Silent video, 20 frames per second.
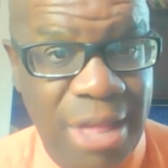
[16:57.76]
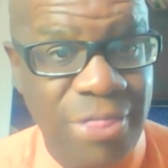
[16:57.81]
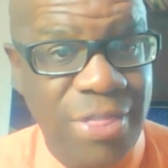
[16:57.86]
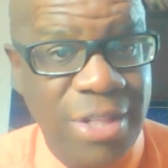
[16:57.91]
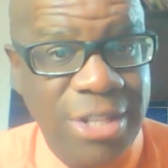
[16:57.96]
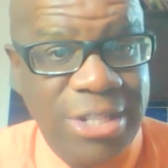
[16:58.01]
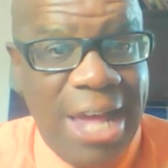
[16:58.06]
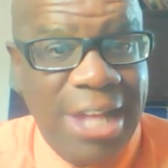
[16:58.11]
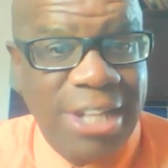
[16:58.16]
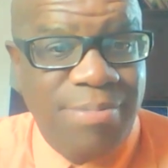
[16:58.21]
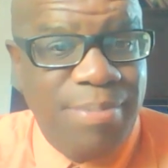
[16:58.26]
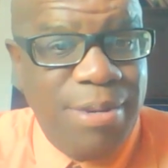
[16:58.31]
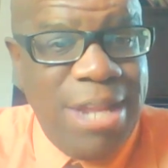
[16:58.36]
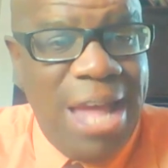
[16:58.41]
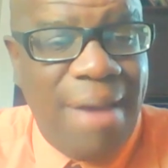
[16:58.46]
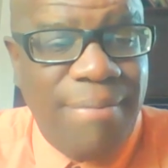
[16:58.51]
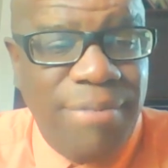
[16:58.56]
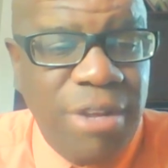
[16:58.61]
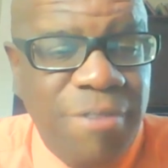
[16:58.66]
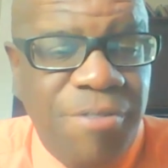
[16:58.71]
And this has been
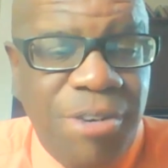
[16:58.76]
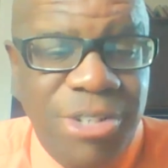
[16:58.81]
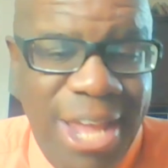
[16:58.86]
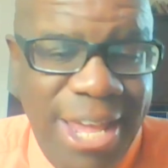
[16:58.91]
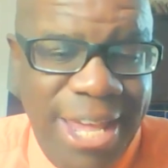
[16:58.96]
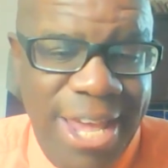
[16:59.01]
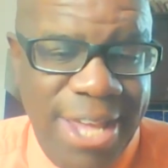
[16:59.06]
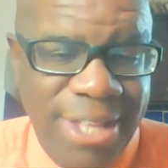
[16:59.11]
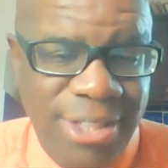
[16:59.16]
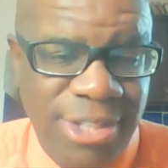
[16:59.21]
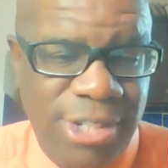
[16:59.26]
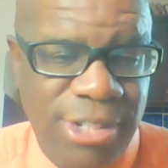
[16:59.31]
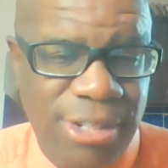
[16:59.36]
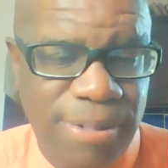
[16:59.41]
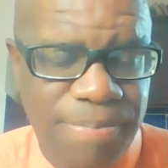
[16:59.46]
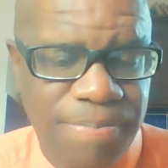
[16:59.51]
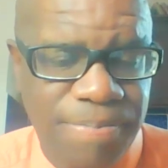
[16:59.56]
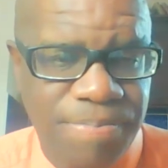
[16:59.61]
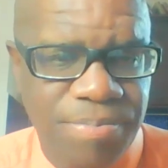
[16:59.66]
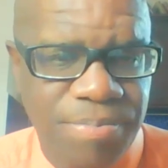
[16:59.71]
happening for decades.
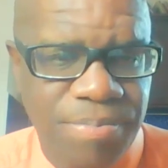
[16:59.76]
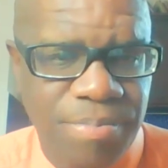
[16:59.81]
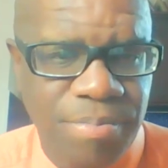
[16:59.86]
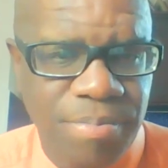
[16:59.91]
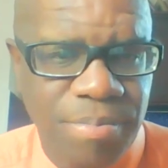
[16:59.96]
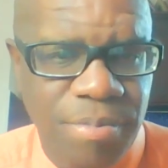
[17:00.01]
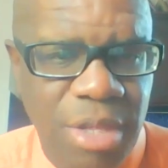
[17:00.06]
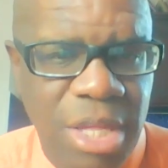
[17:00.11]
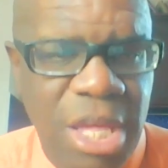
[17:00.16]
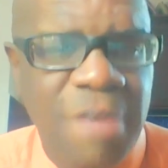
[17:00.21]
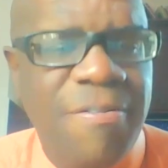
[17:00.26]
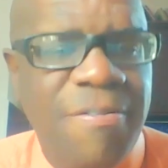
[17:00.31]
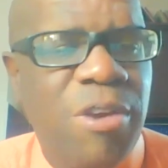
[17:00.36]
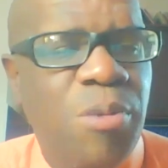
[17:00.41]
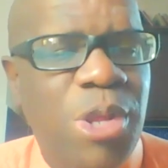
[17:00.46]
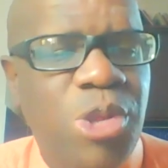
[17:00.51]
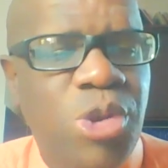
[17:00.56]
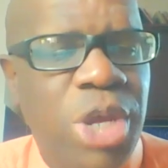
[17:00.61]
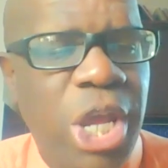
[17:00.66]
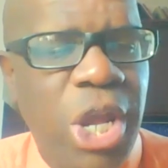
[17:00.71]
Even
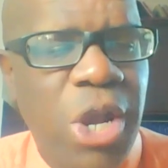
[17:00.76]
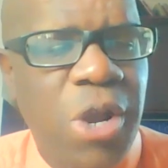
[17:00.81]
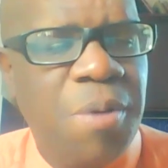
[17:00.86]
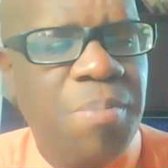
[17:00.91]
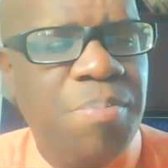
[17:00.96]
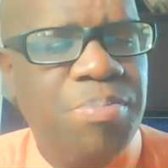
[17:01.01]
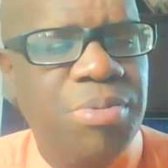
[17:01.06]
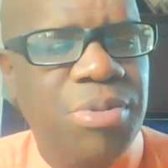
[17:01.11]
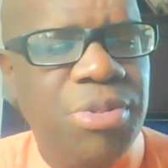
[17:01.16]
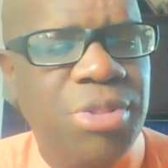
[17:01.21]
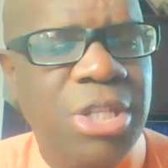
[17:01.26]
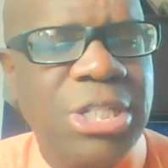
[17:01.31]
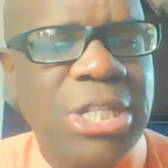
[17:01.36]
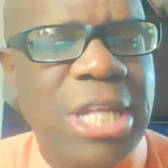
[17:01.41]
when you hear the